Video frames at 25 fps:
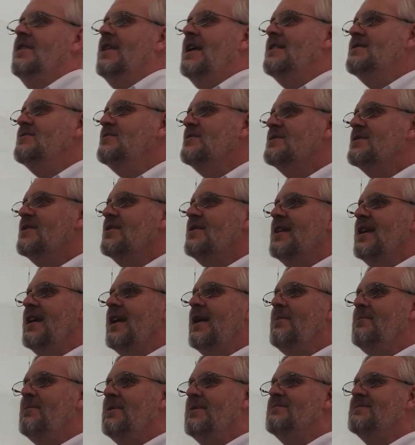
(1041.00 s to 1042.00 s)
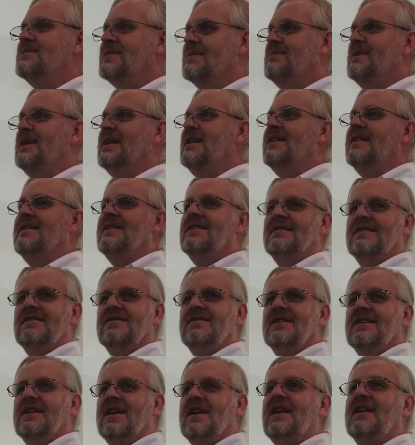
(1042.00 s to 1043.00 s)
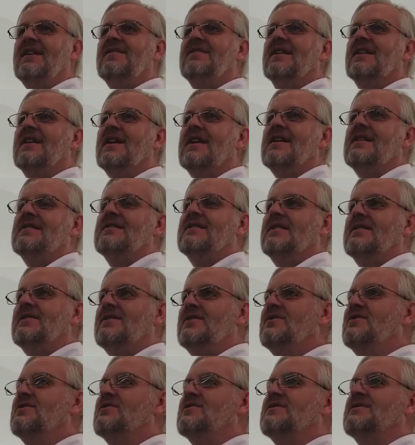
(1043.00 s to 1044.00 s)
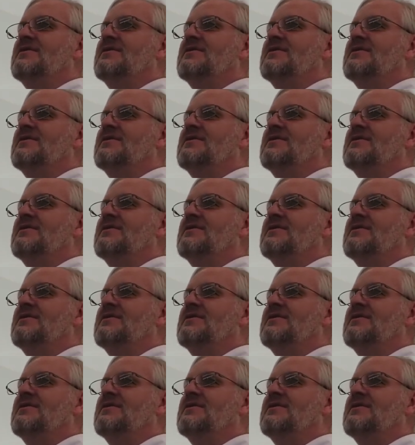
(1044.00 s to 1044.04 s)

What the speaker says: going to help him to be the king that God can use,